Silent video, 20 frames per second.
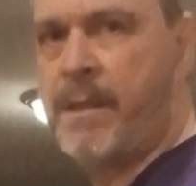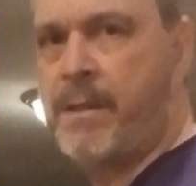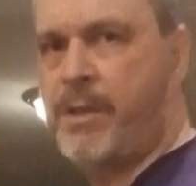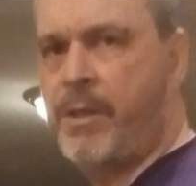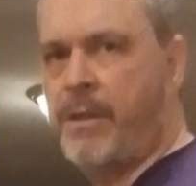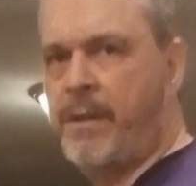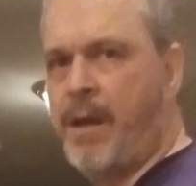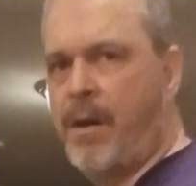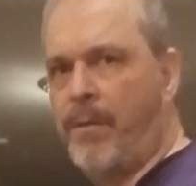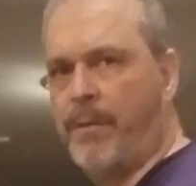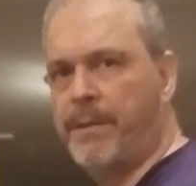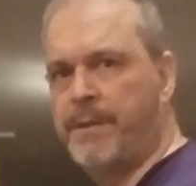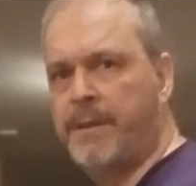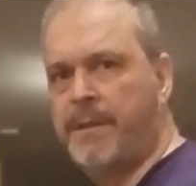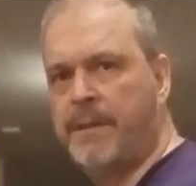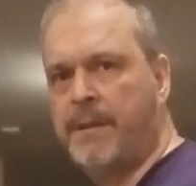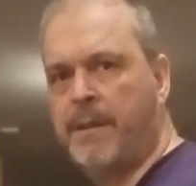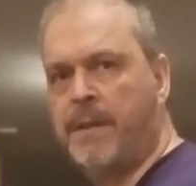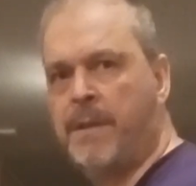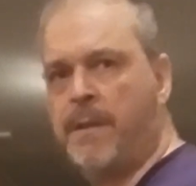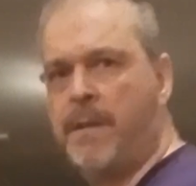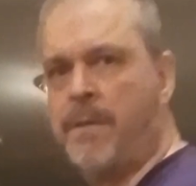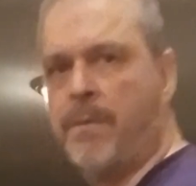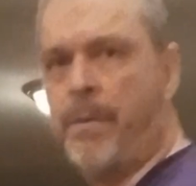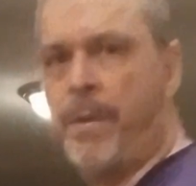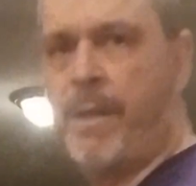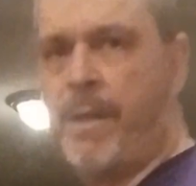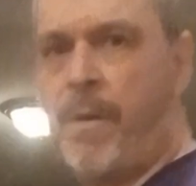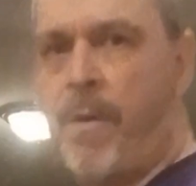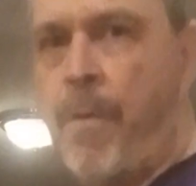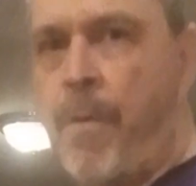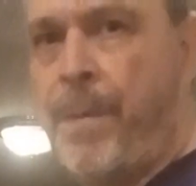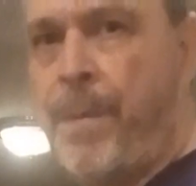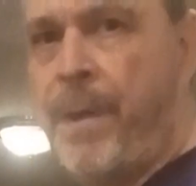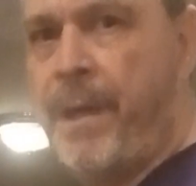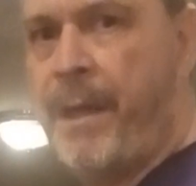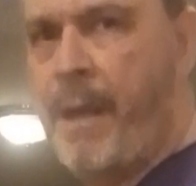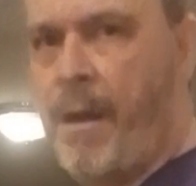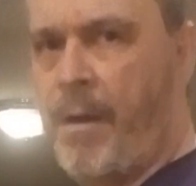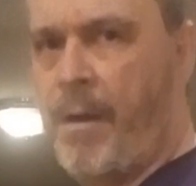you don't when you're
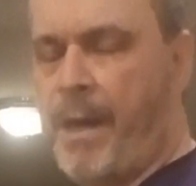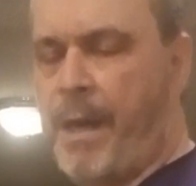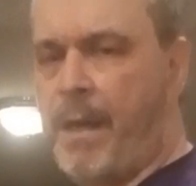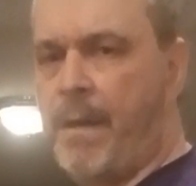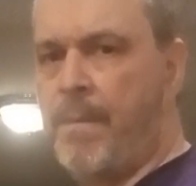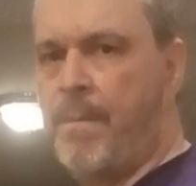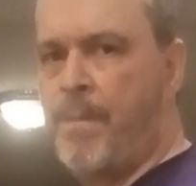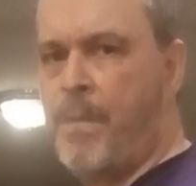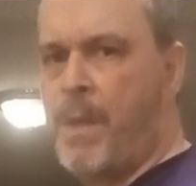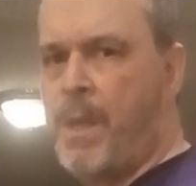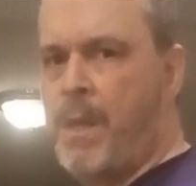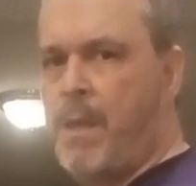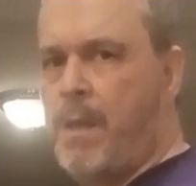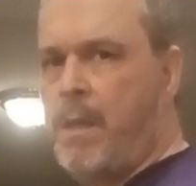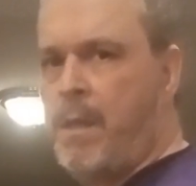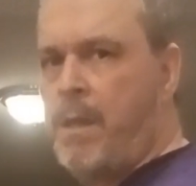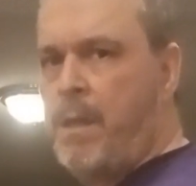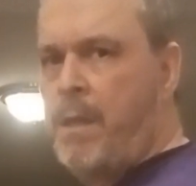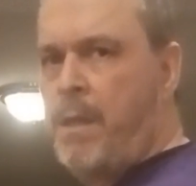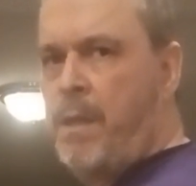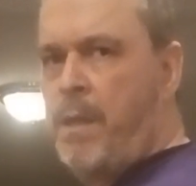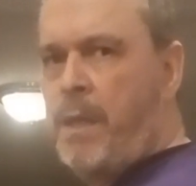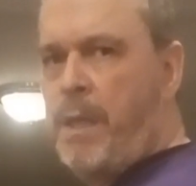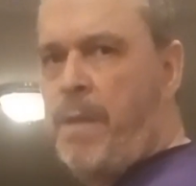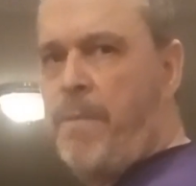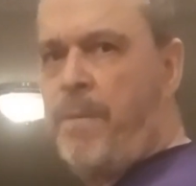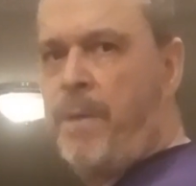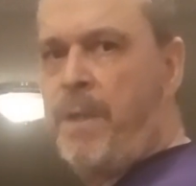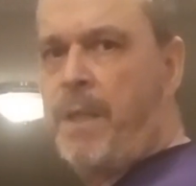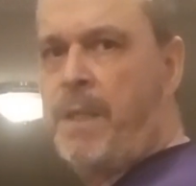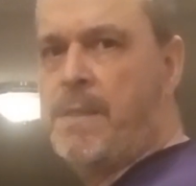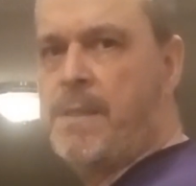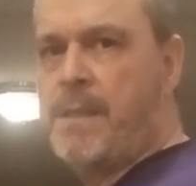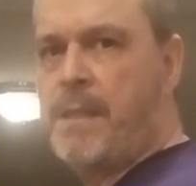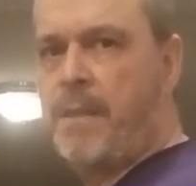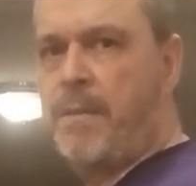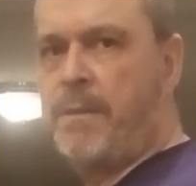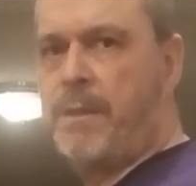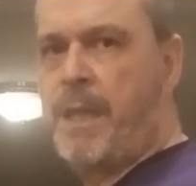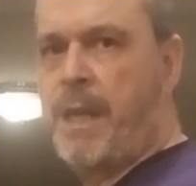open carrying. Even
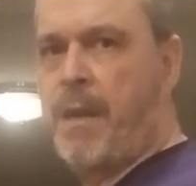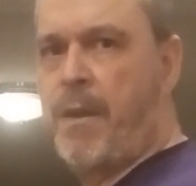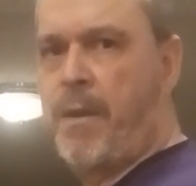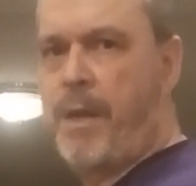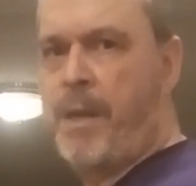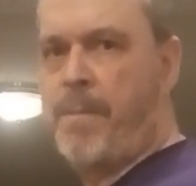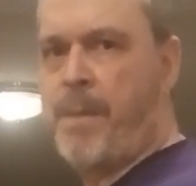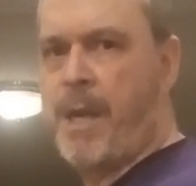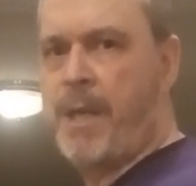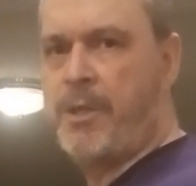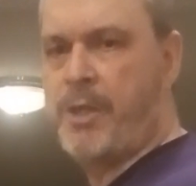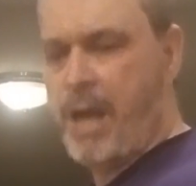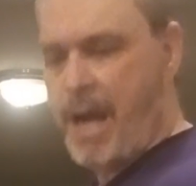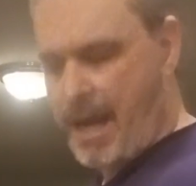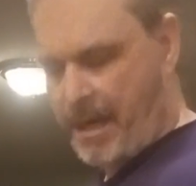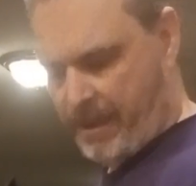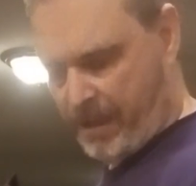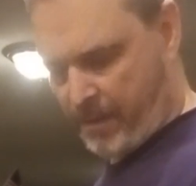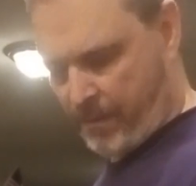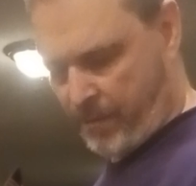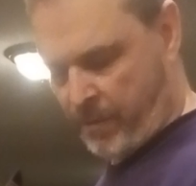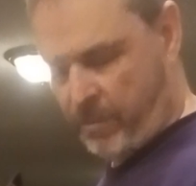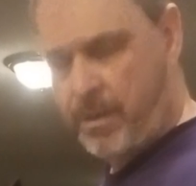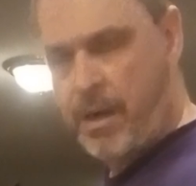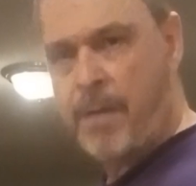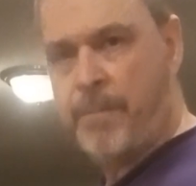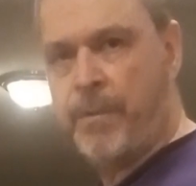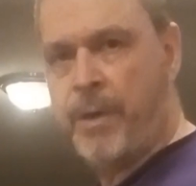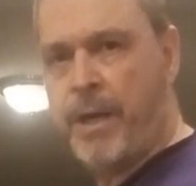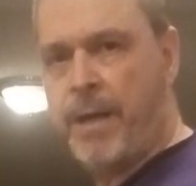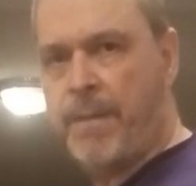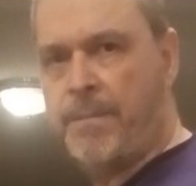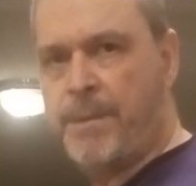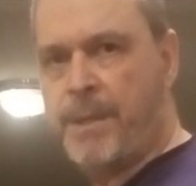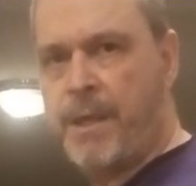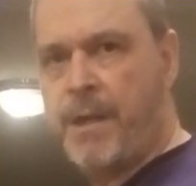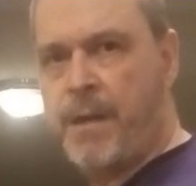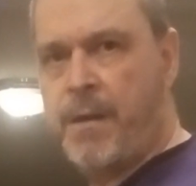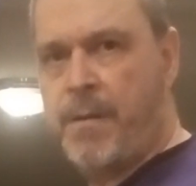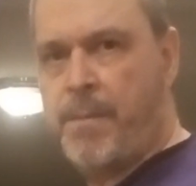concealed carry, my jacket will come right up
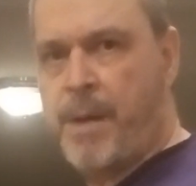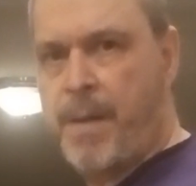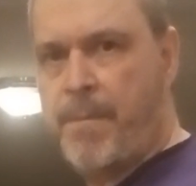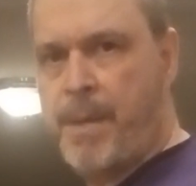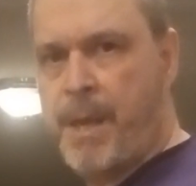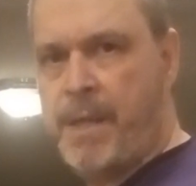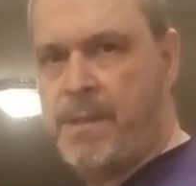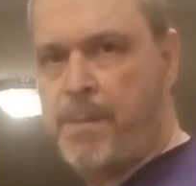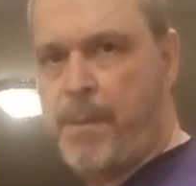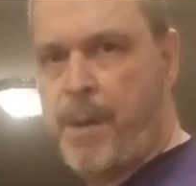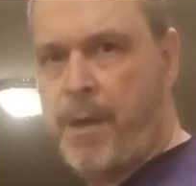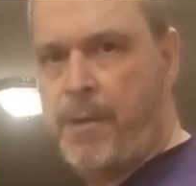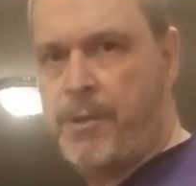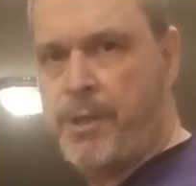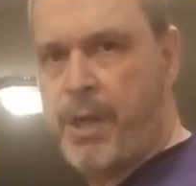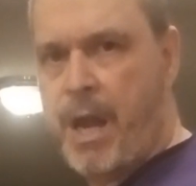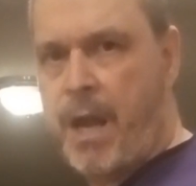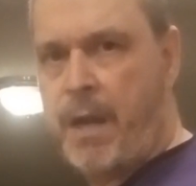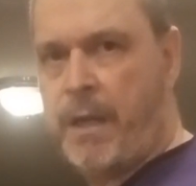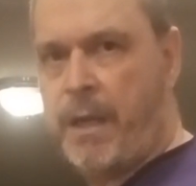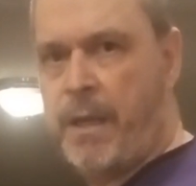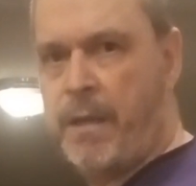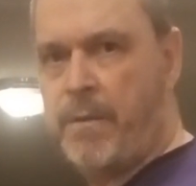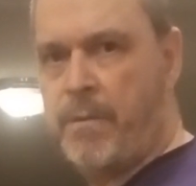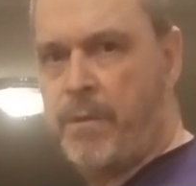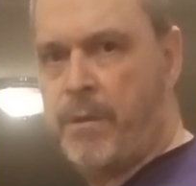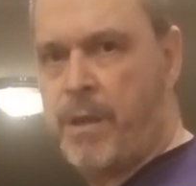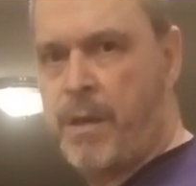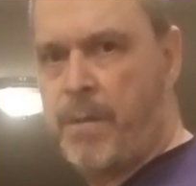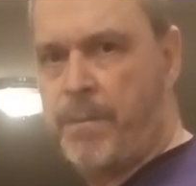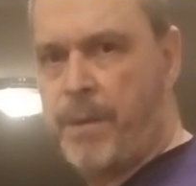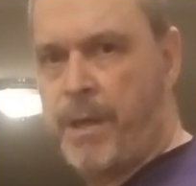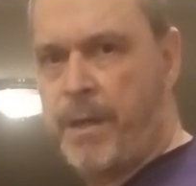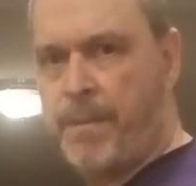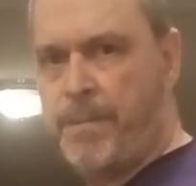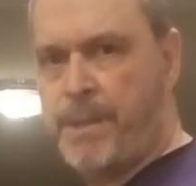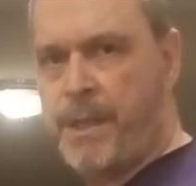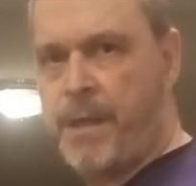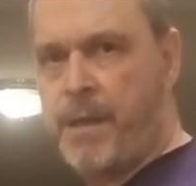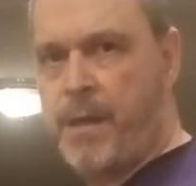to here. My baseball jacket will come right
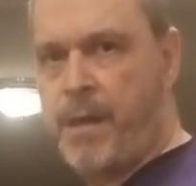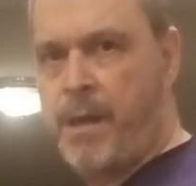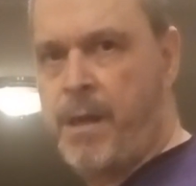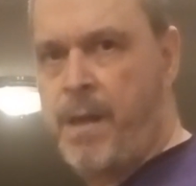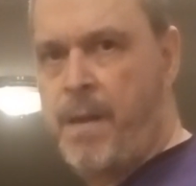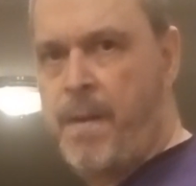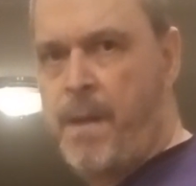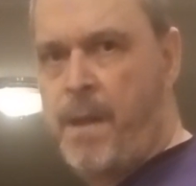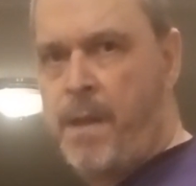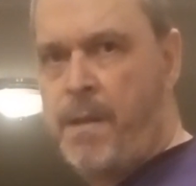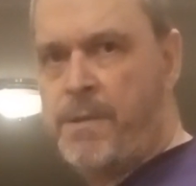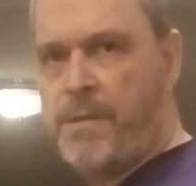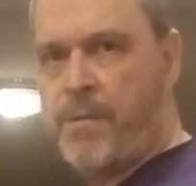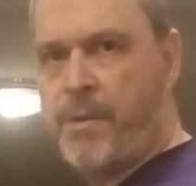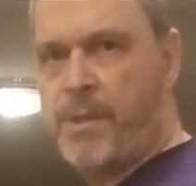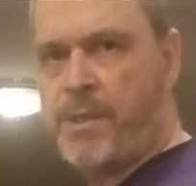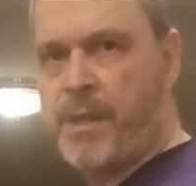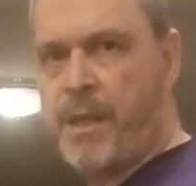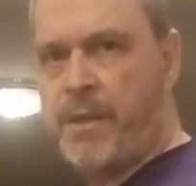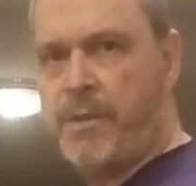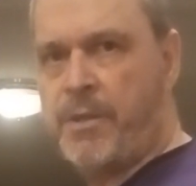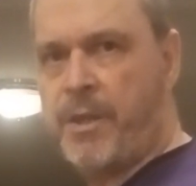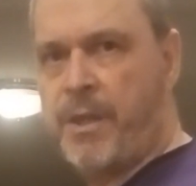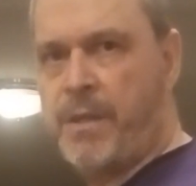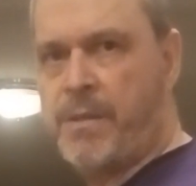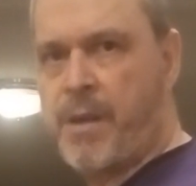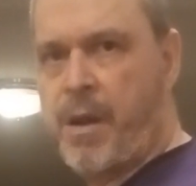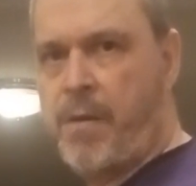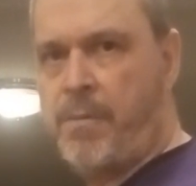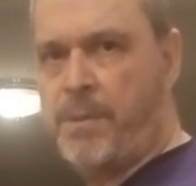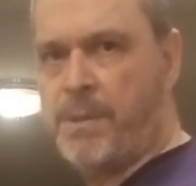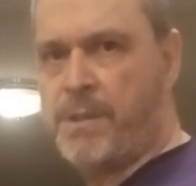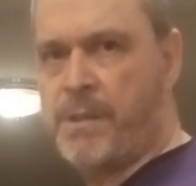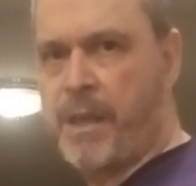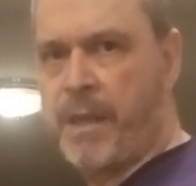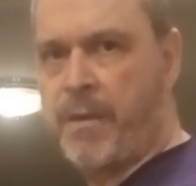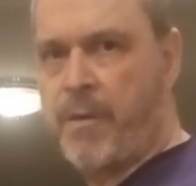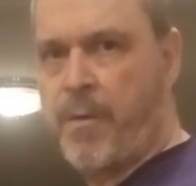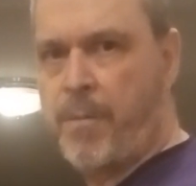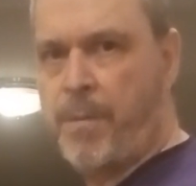up to here. So essentially, it's almost
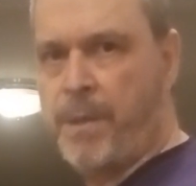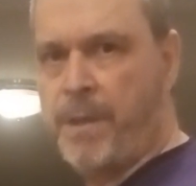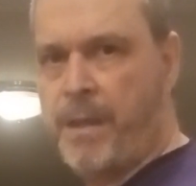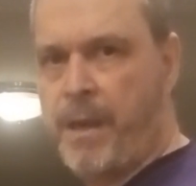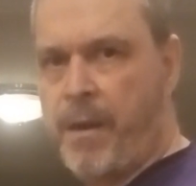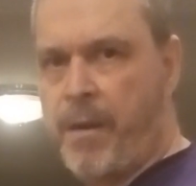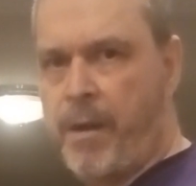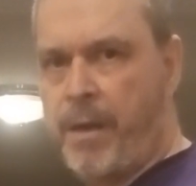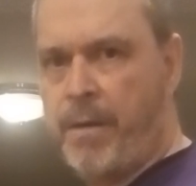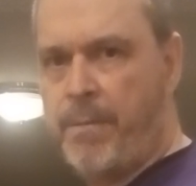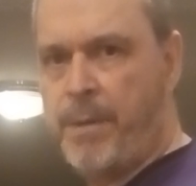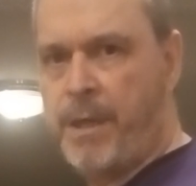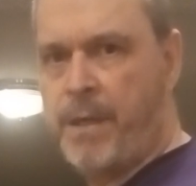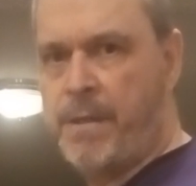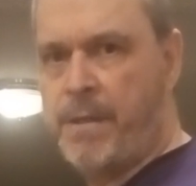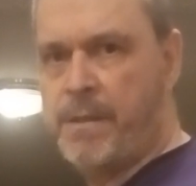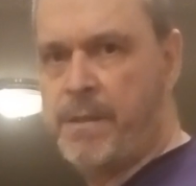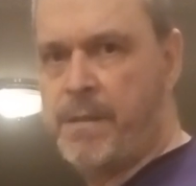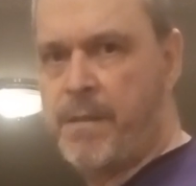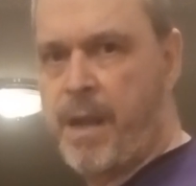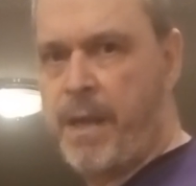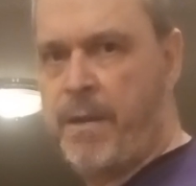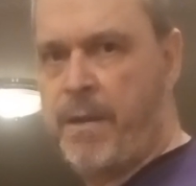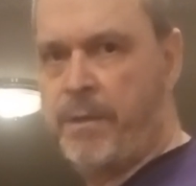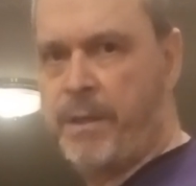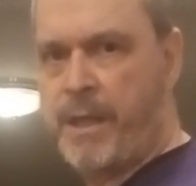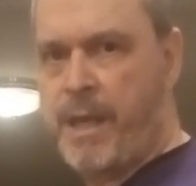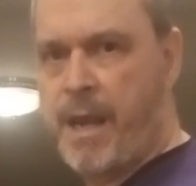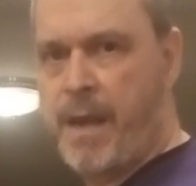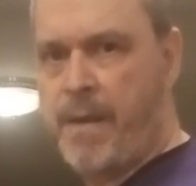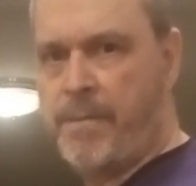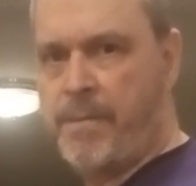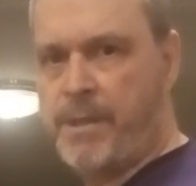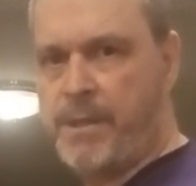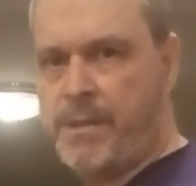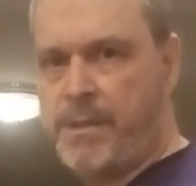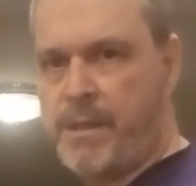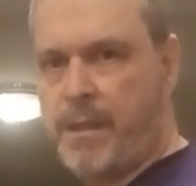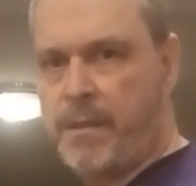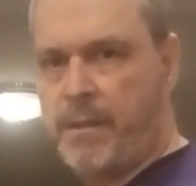like open carry because I only have
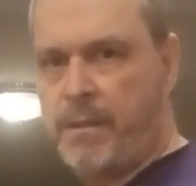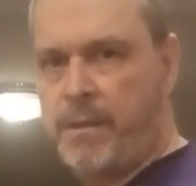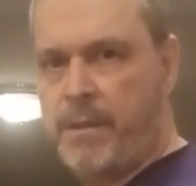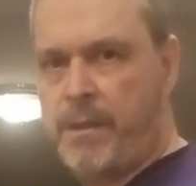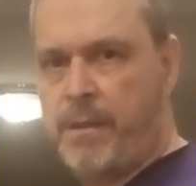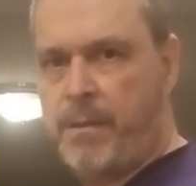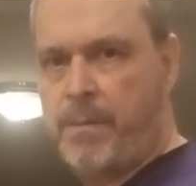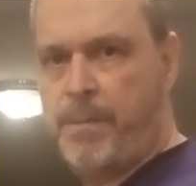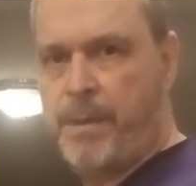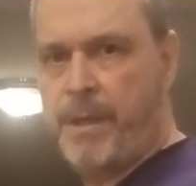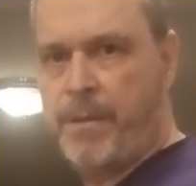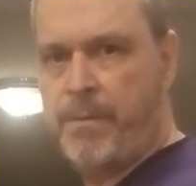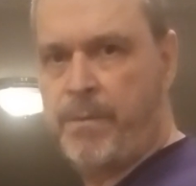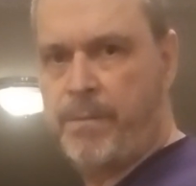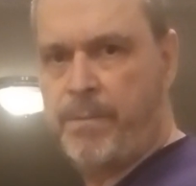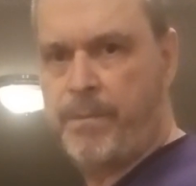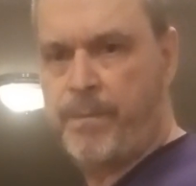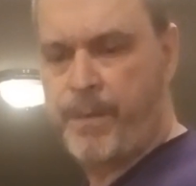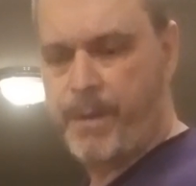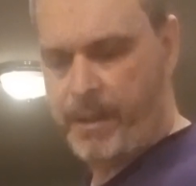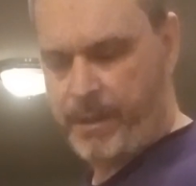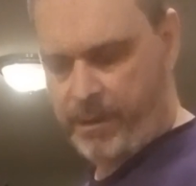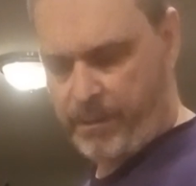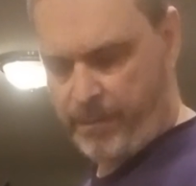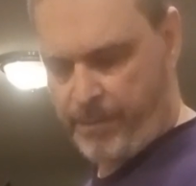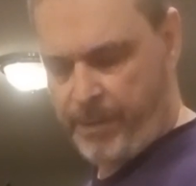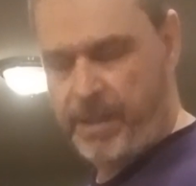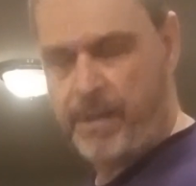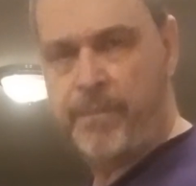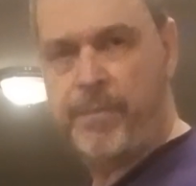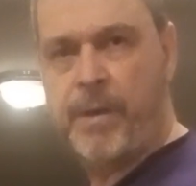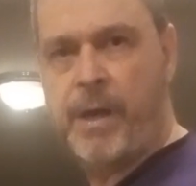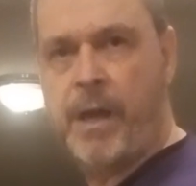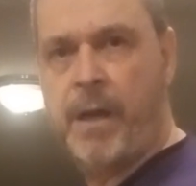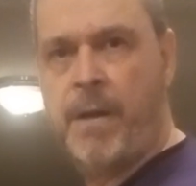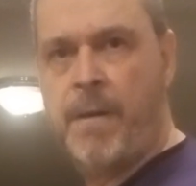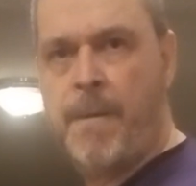just a little bit of